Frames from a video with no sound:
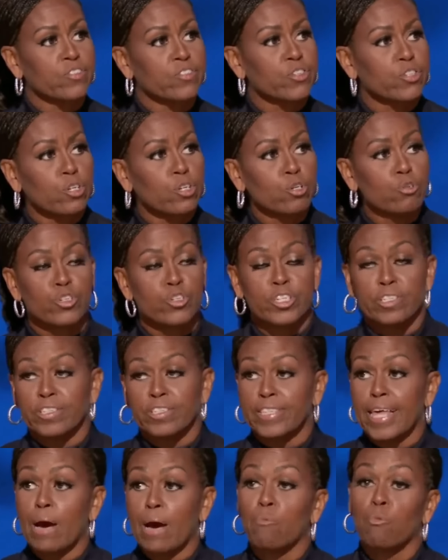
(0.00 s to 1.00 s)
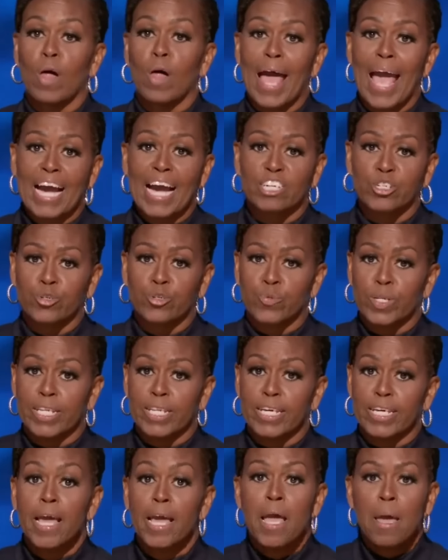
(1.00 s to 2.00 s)
and solutions that will
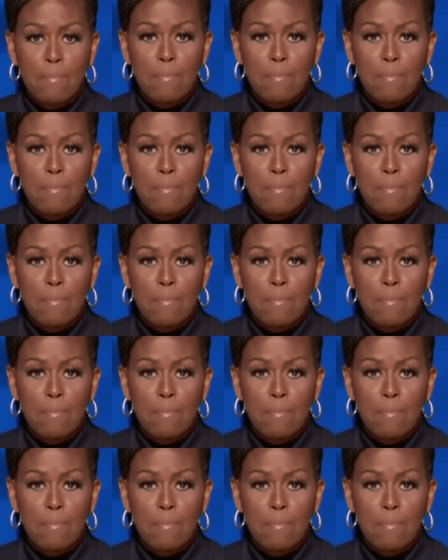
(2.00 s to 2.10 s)
actually